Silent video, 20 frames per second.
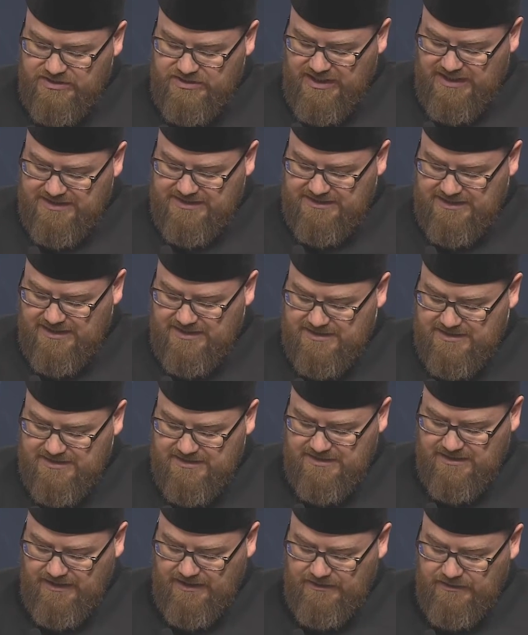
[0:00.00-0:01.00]

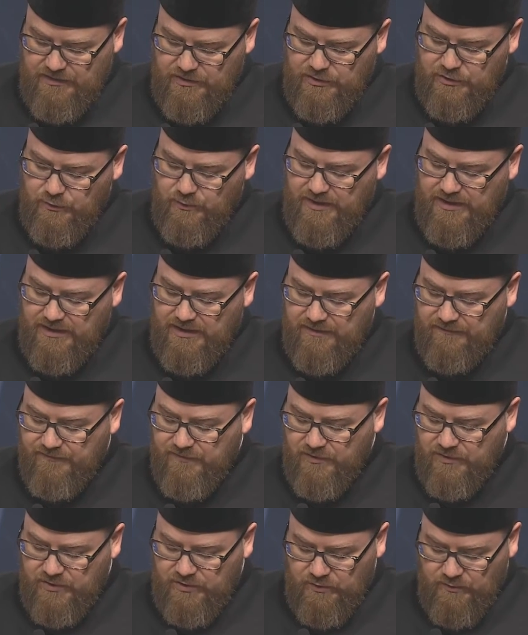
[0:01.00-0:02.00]
justice and the doing of
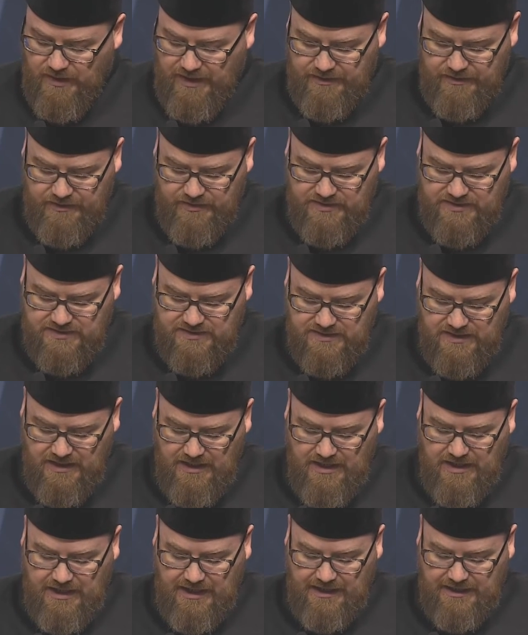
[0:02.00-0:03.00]
good to others
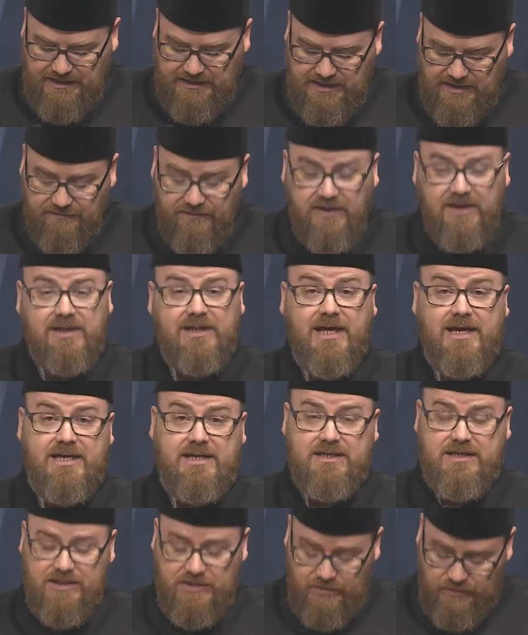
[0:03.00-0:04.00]
and giving
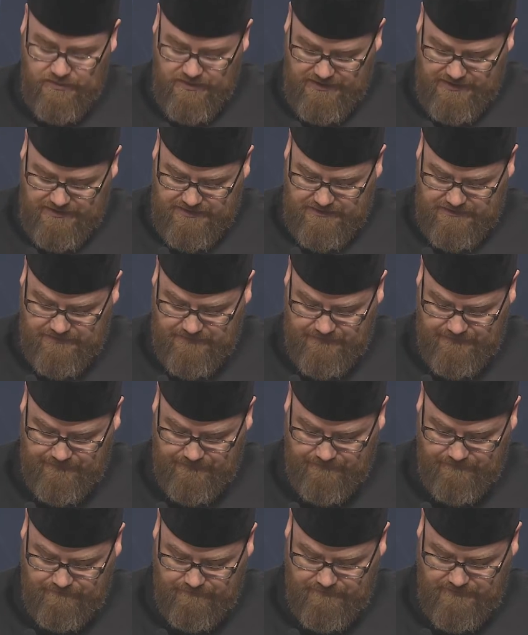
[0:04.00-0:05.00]
like kindred,
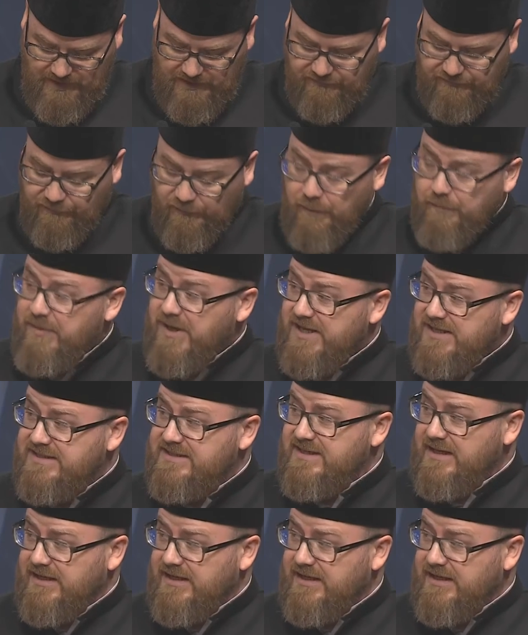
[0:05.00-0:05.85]
and forbids